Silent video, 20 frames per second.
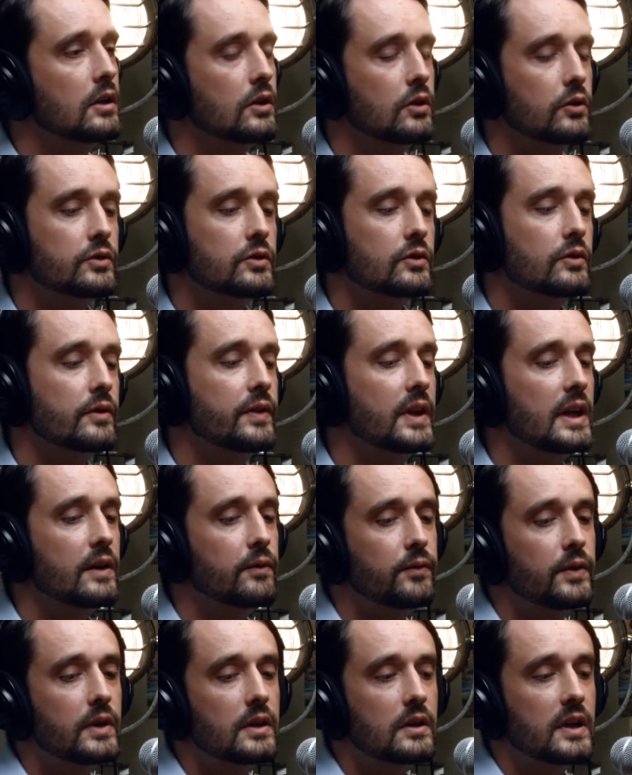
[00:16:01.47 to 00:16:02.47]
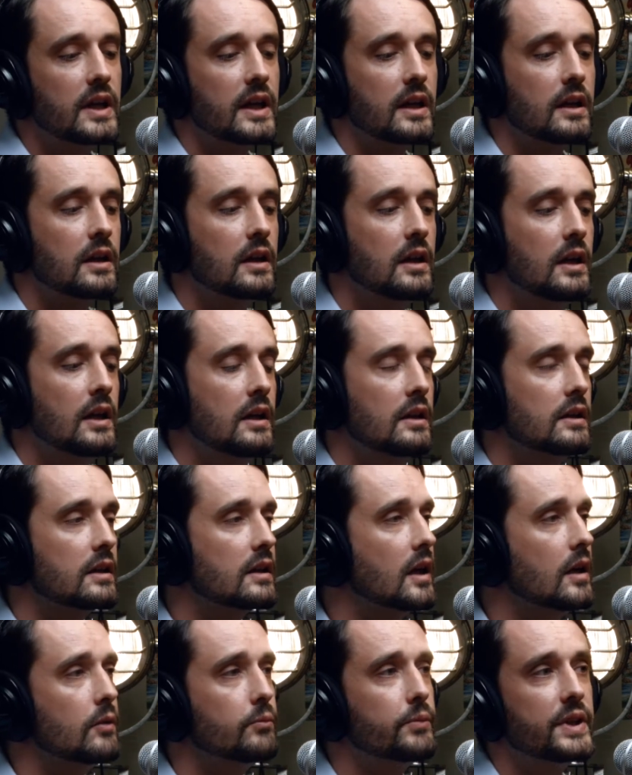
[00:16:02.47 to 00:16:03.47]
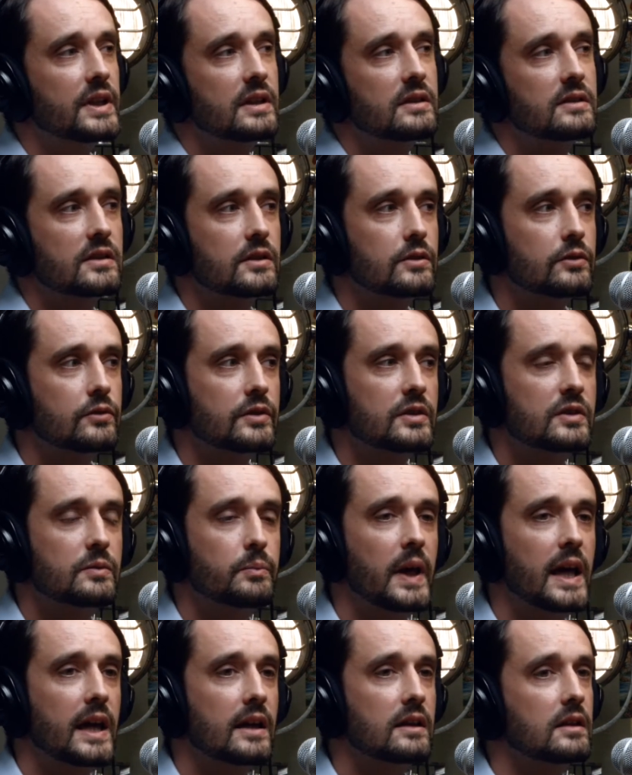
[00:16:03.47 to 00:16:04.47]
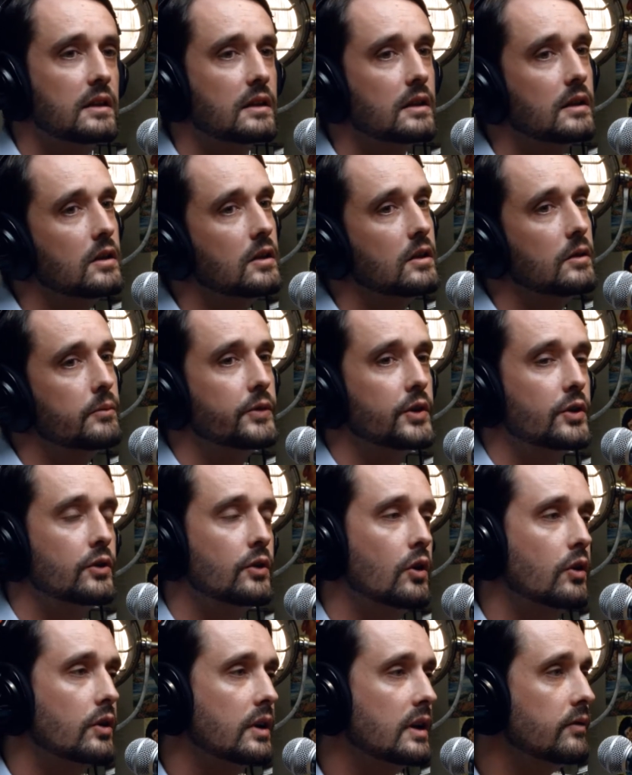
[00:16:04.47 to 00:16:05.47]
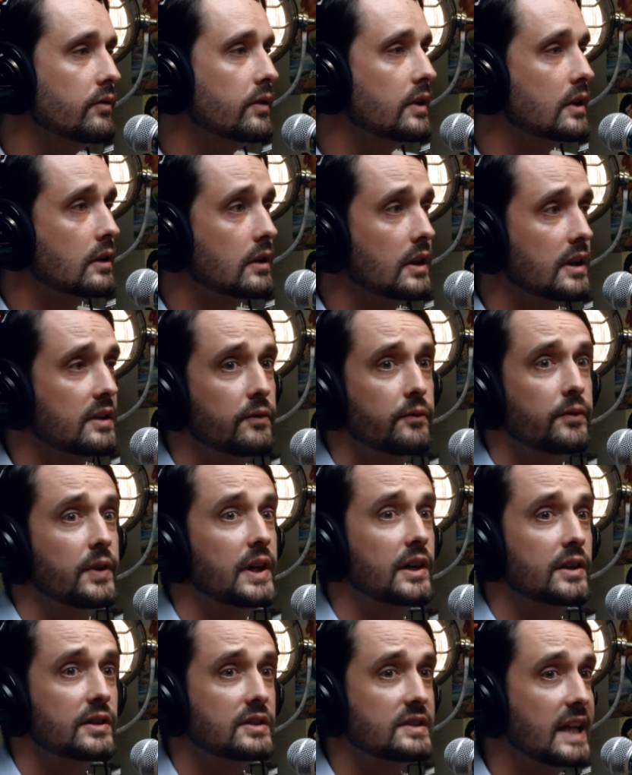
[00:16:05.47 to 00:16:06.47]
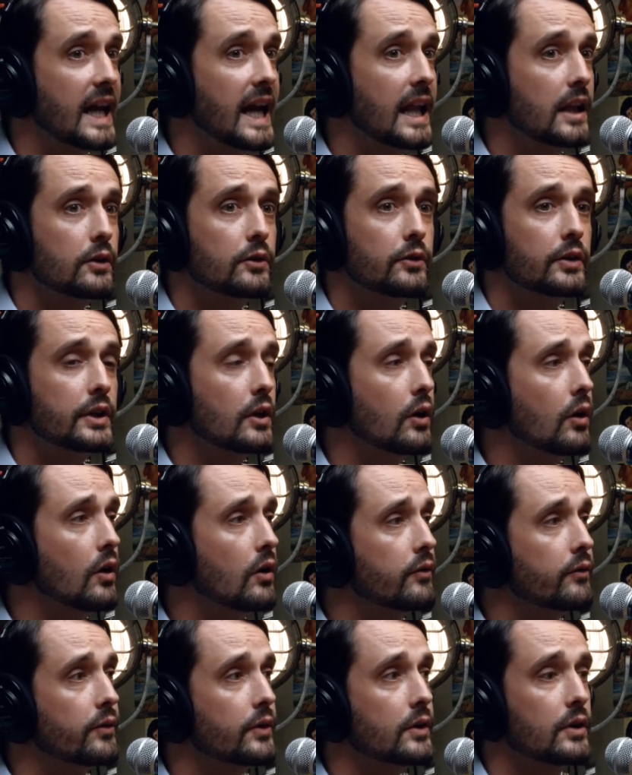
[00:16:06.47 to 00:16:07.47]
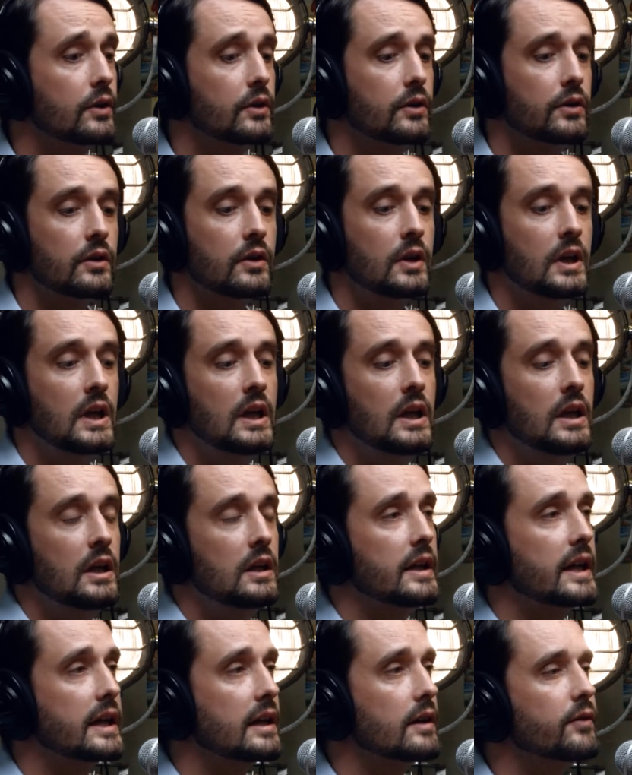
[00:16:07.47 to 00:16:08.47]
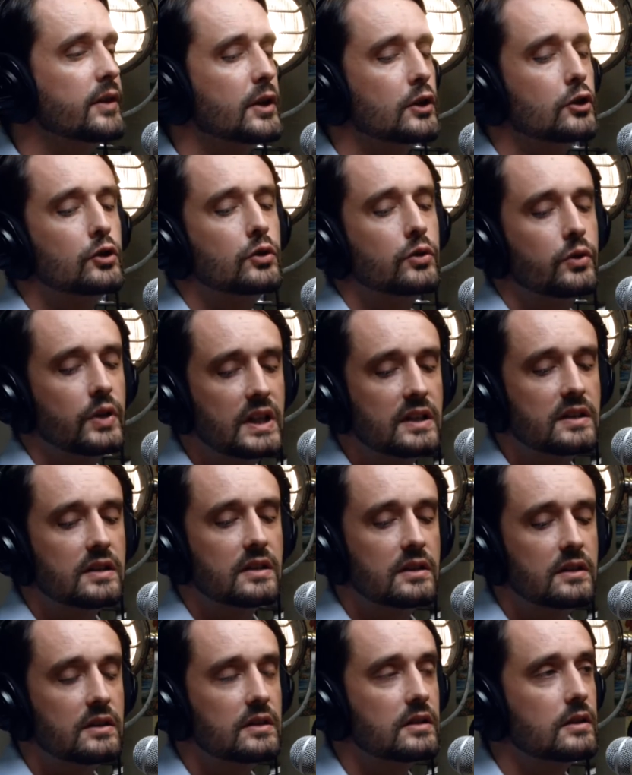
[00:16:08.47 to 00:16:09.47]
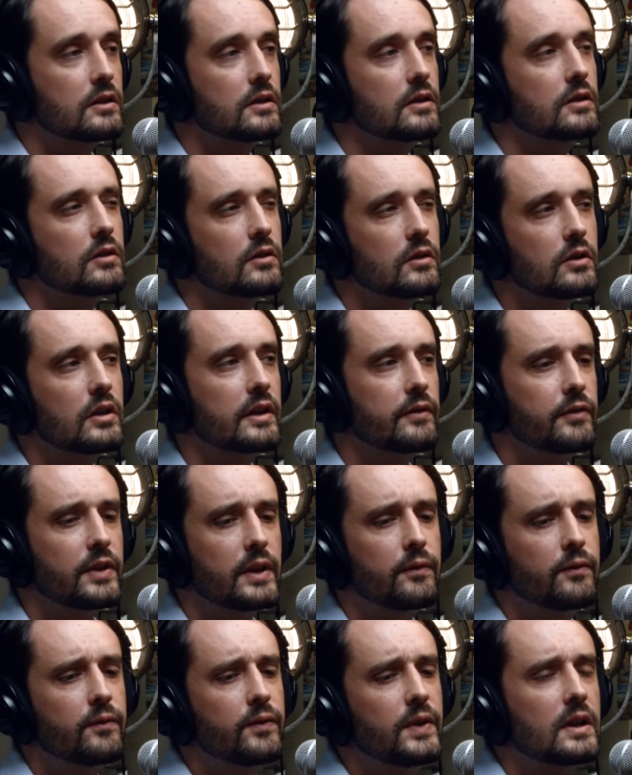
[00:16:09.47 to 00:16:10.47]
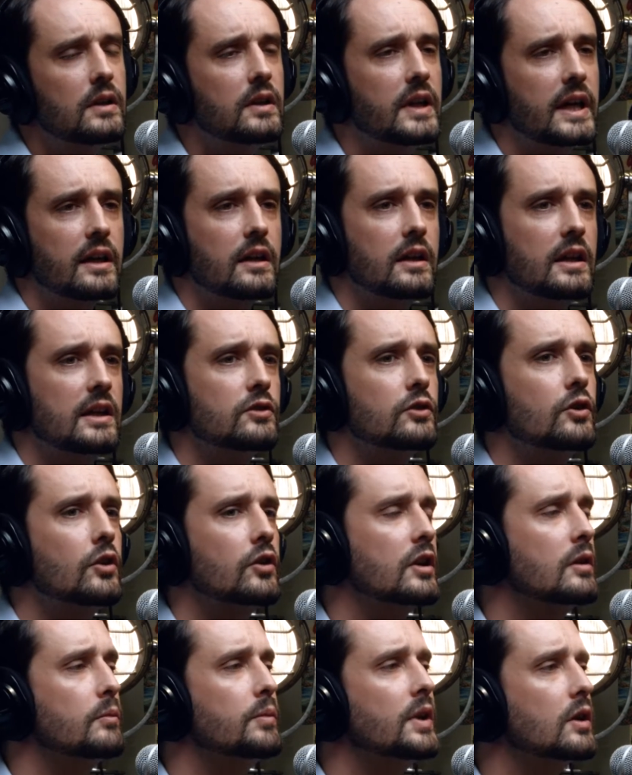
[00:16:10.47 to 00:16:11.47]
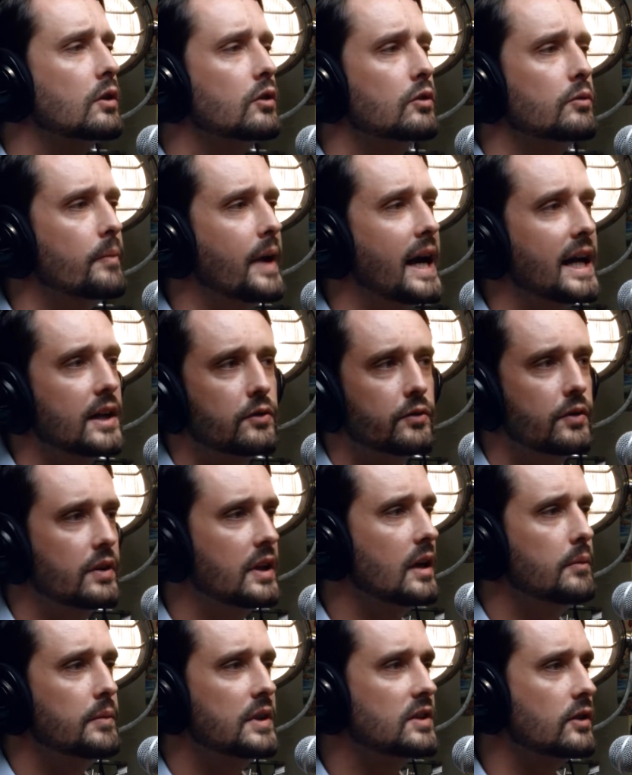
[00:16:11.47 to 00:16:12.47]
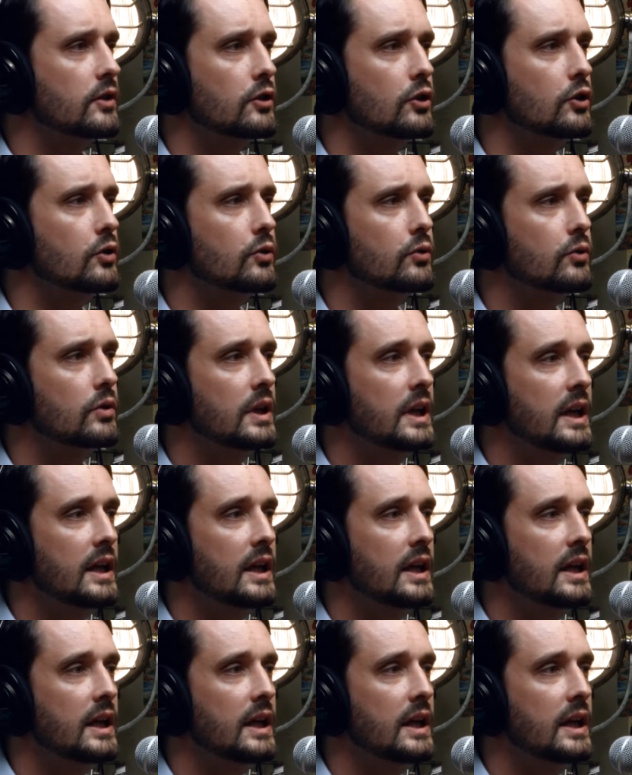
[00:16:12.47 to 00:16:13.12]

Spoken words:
So if they feel like the company's disrespecting them, they're not given a fair salary offer, if they're treated, if they feel like it's not going to be a good match for them, it's a no.